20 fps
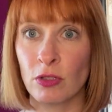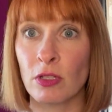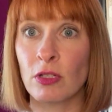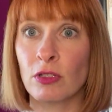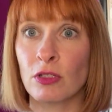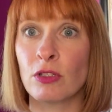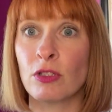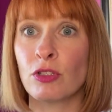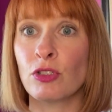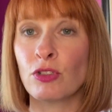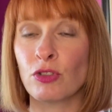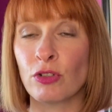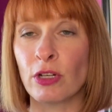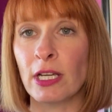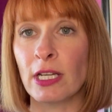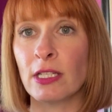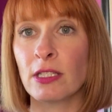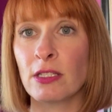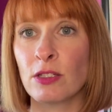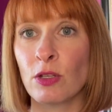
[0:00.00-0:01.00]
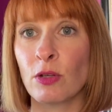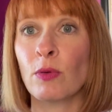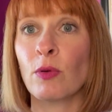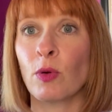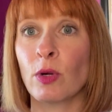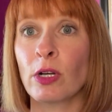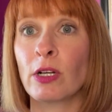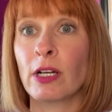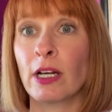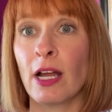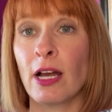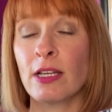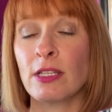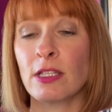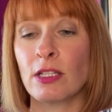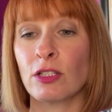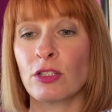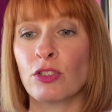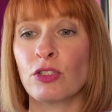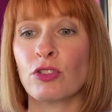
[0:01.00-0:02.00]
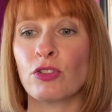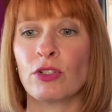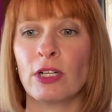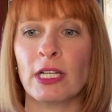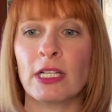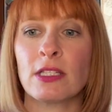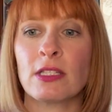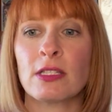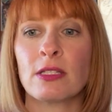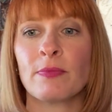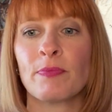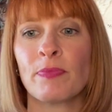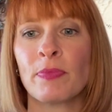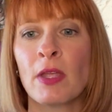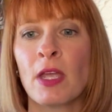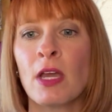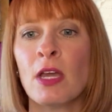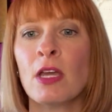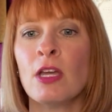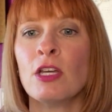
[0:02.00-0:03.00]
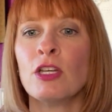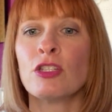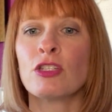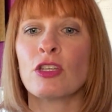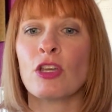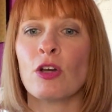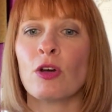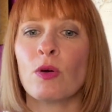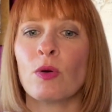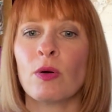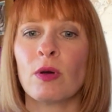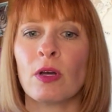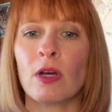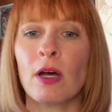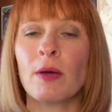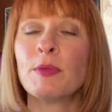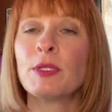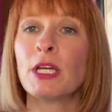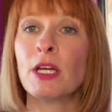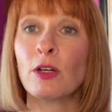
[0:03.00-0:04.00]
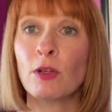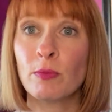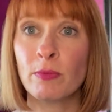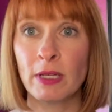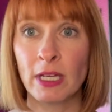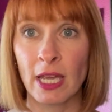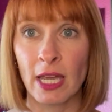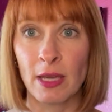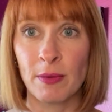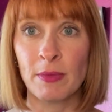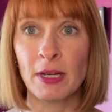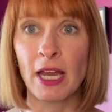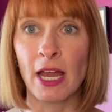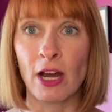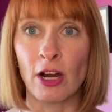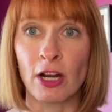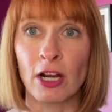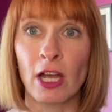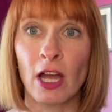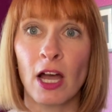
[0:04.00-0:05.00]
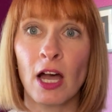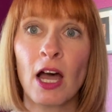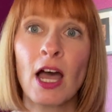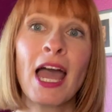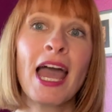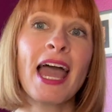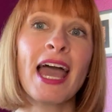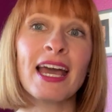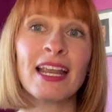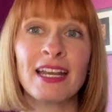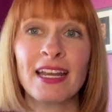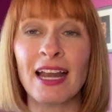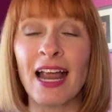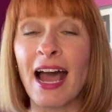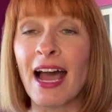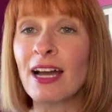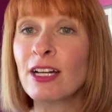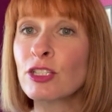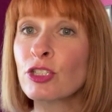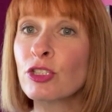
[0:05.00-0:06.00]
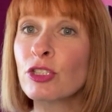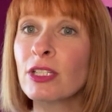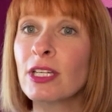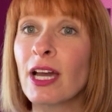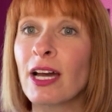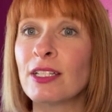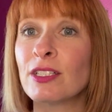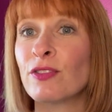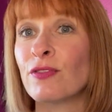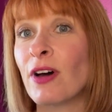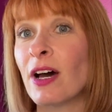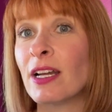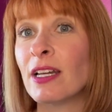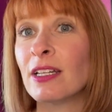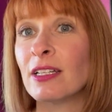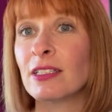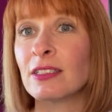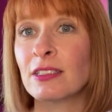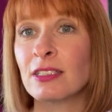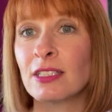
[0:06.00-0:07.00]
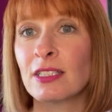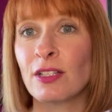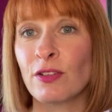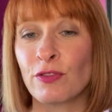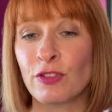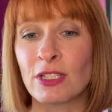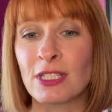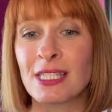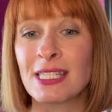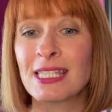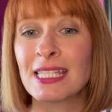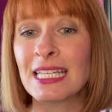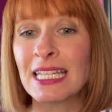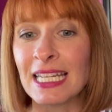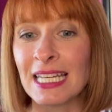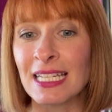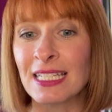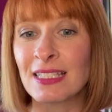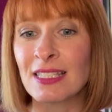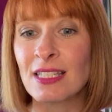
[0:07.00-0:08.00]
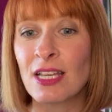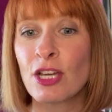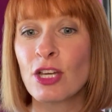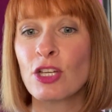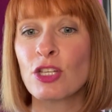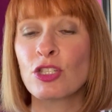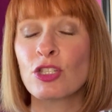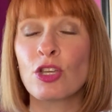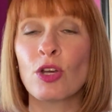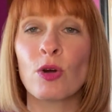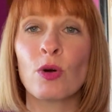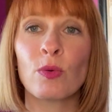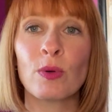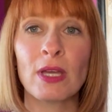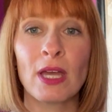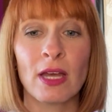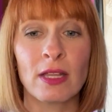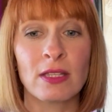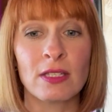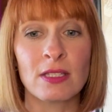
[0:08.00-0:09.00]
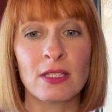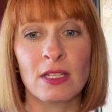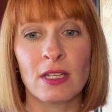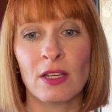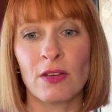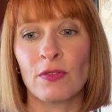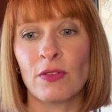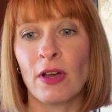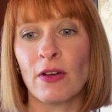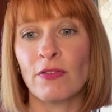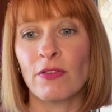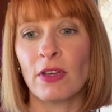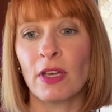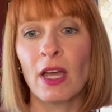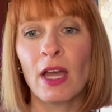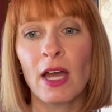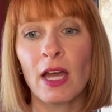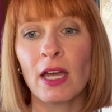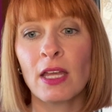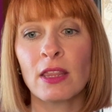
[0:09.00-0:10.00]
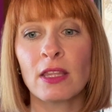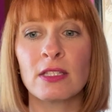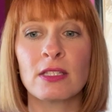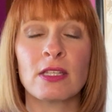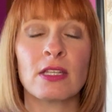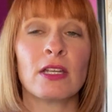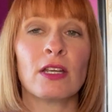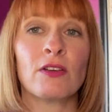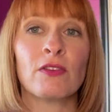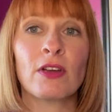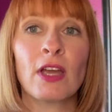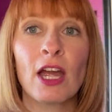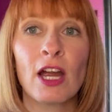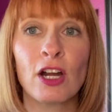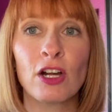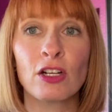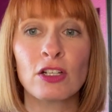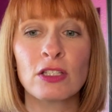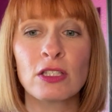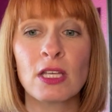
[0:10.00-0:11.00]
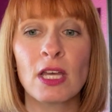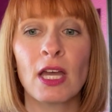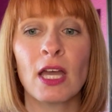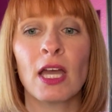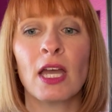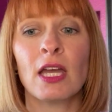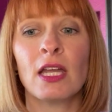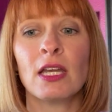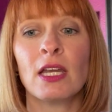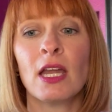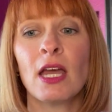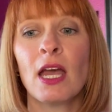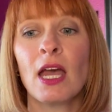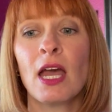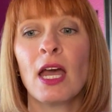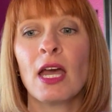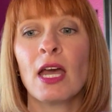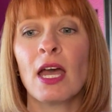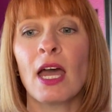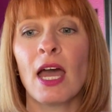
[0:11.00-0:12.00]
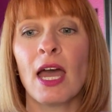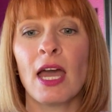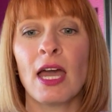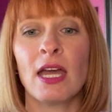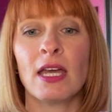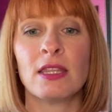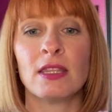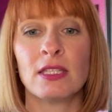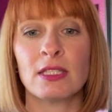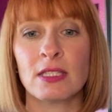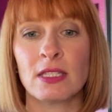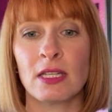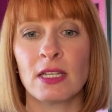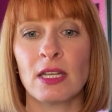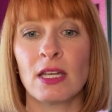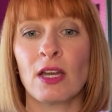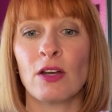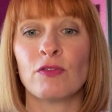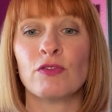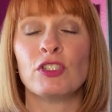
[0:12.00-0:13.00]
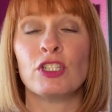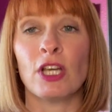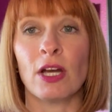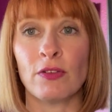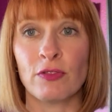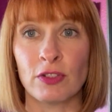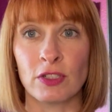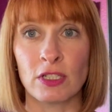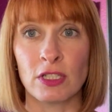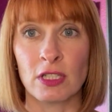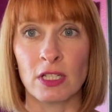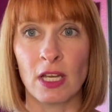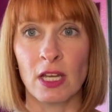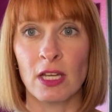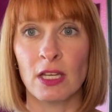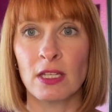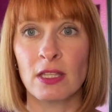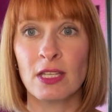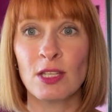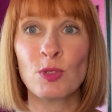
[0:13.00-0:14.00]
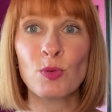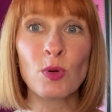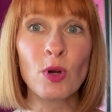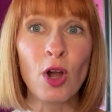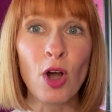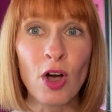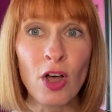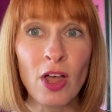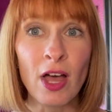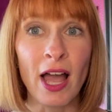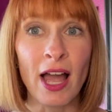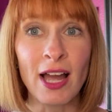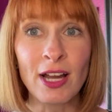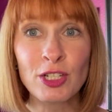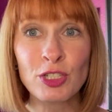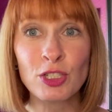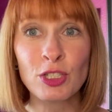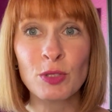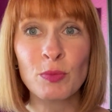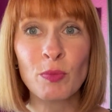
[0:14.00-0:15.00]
the streets, so organizing the streets. So uptown became an area, and it actually got divided into different cities. So we had the city of Lafayette, the city of Carrollton, and the city of Jefferson. These were all actually